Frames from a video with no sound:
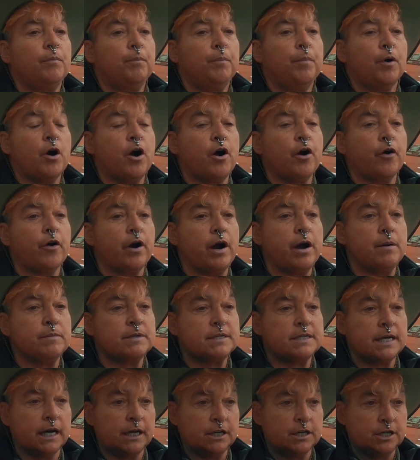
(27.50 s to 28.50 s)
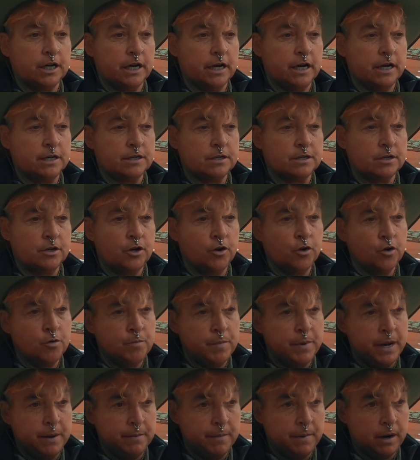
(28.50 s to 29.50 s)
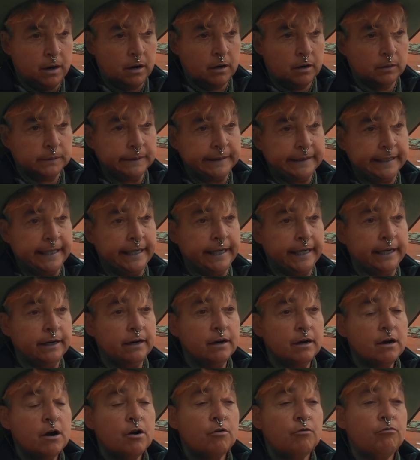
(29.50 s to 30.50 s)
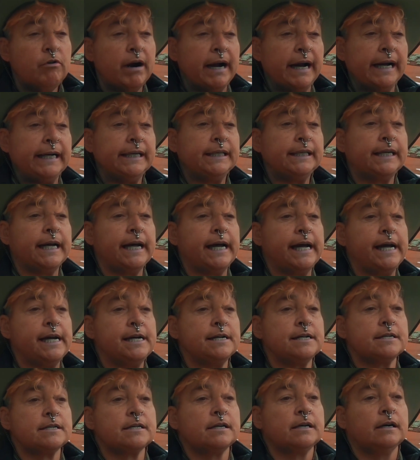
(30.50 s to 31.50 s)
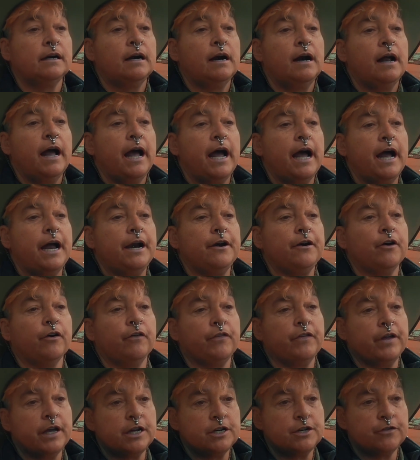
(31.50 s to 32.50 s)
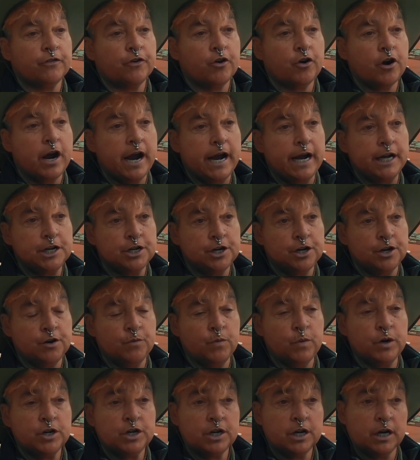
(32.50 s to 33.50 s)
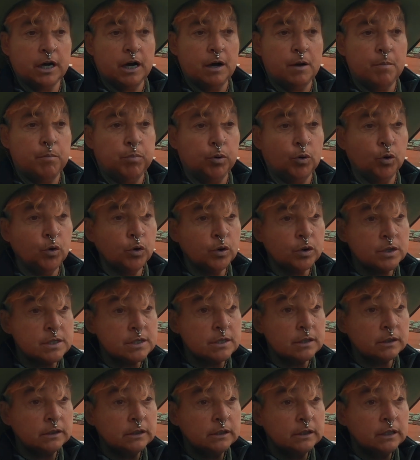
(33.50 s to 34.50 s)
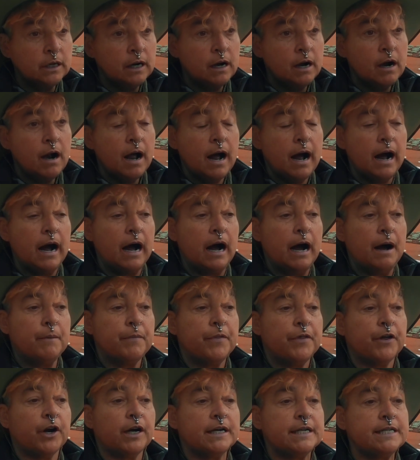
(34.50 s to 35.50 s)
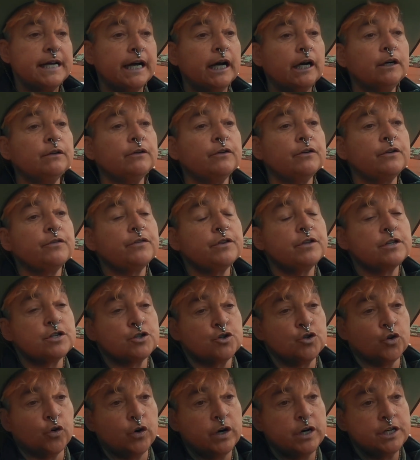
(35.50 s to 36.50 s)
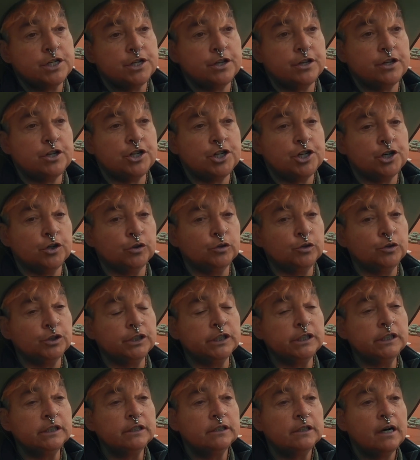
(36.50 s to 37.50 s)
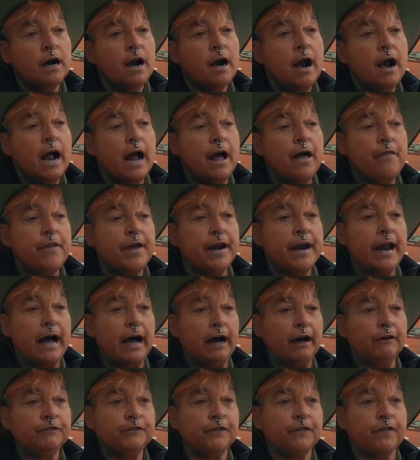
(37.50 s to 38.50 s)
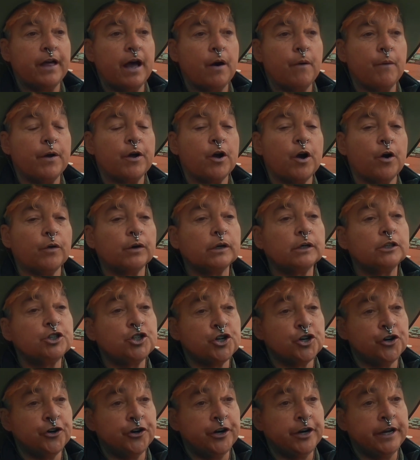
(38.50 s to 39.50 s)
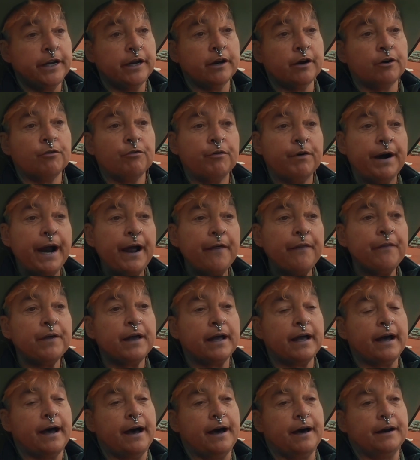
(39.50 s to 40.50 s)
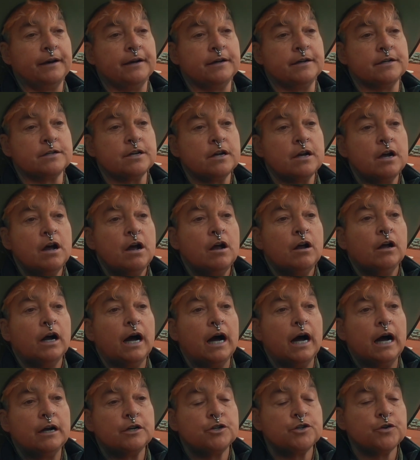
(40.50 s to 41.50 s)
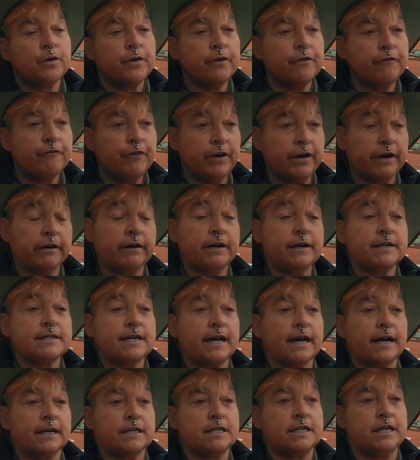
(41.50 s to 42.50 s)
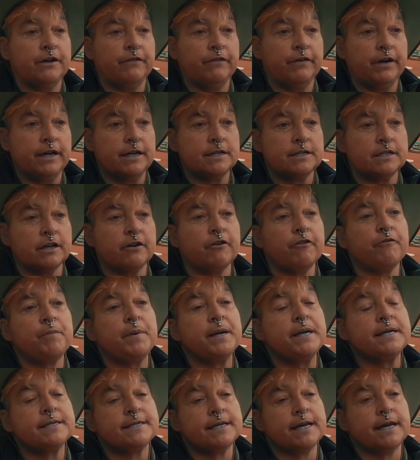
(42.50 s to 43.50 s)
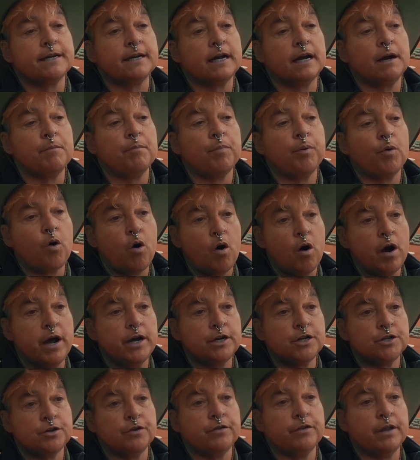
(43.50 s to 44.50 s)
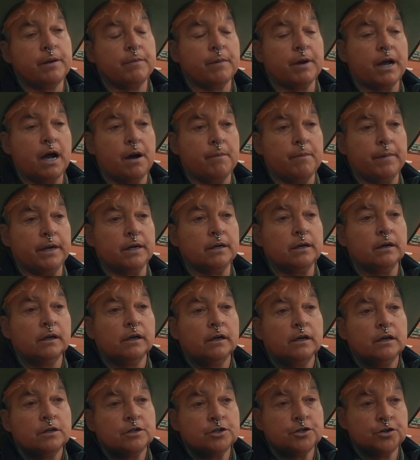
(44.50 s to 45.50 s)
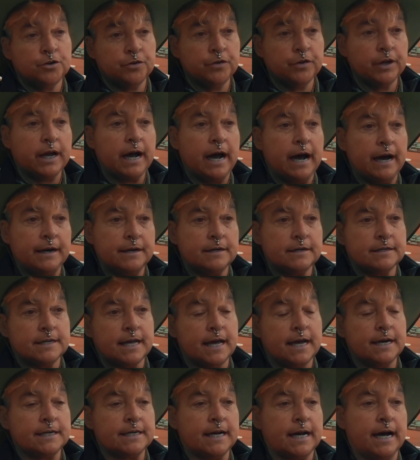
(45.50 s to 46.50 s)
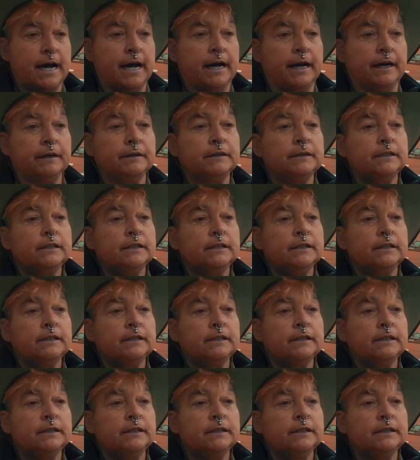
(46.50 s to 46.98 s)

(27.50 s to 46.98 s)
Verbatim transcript: programs such as You and Me Murrawee, Rain Dance, and On the Edge of Creation, which are books um, that I tell the story to the children. And then after that, we go on a journey around the gardens uh, doing various activities that have been set up prior to them coming to the gardens that day.